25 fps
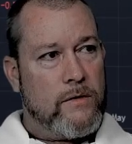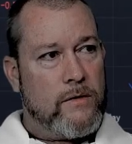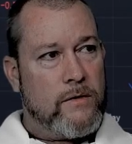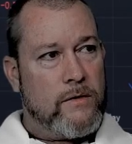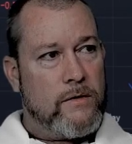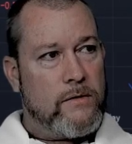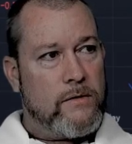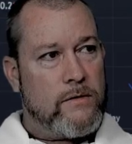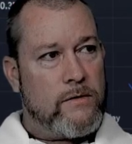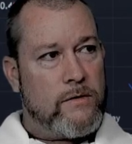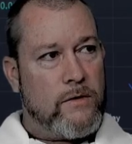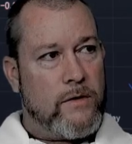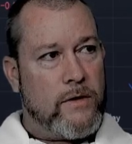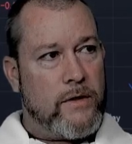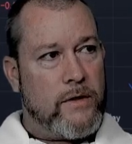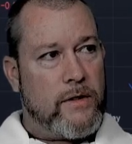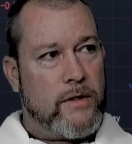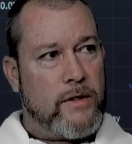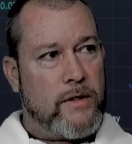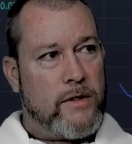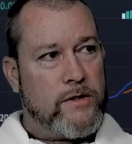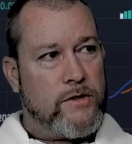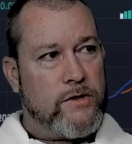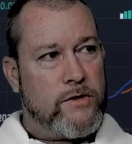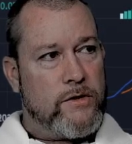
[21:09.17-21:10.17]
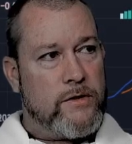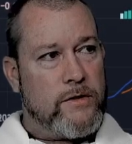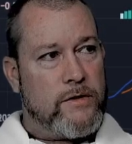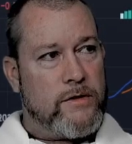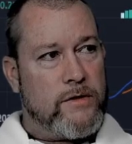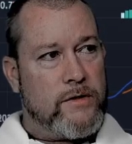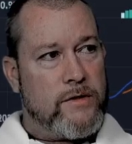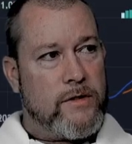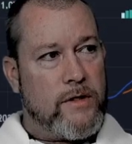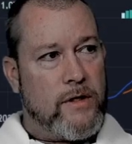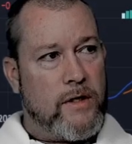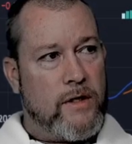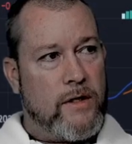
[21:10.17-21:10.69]
So I guess you could
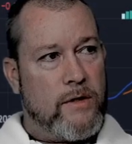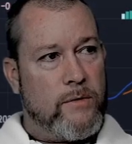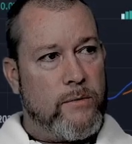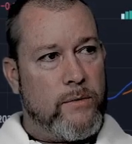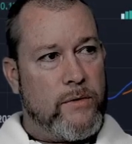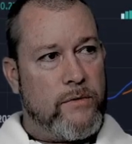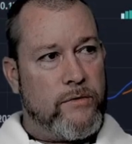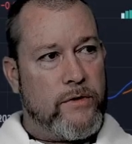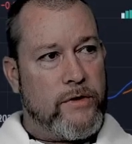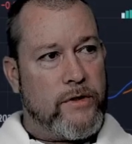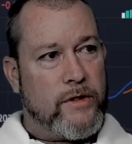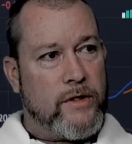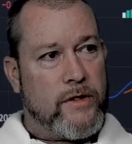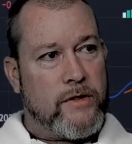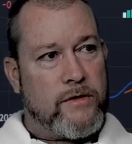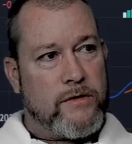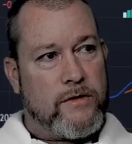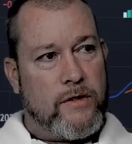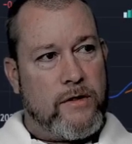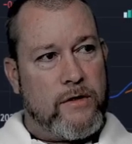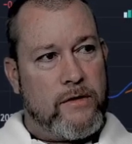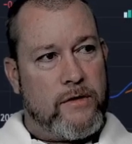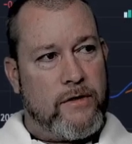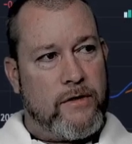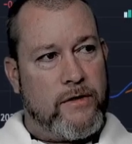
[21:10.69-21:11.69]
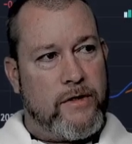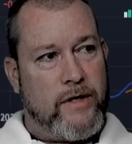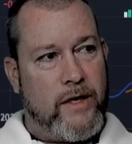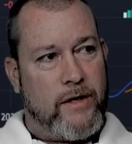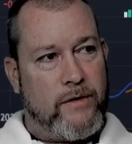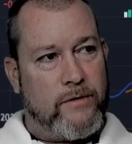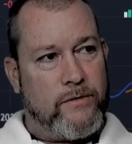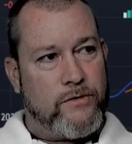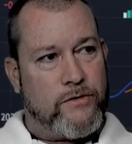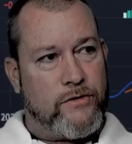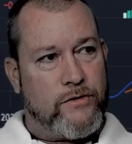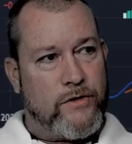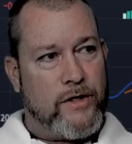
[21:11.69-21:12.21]
say we retested the
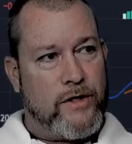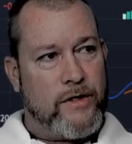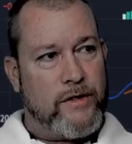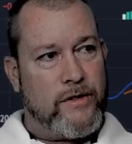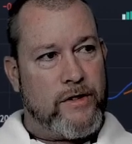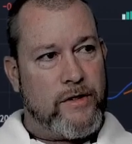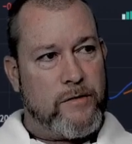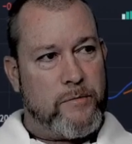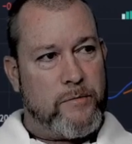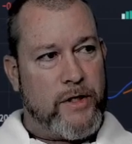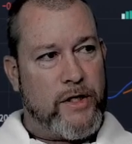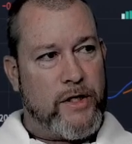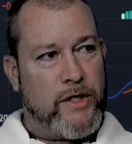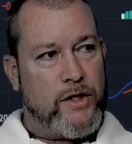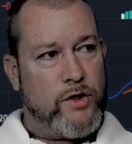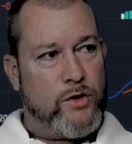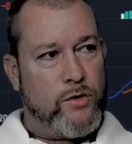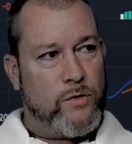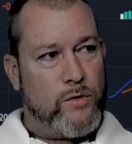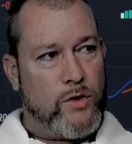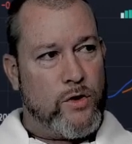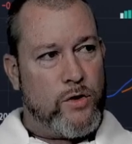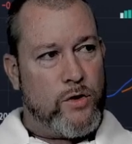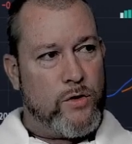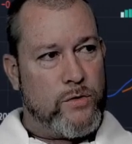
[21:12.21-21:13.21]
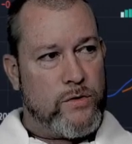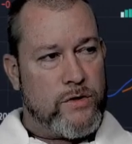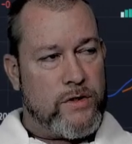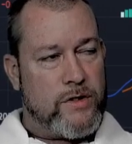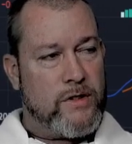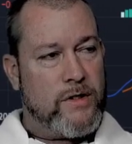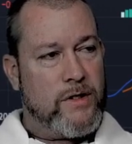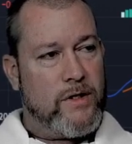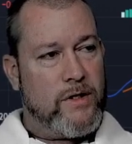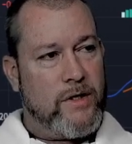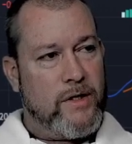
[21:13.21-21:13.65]
downtrend and made new lows.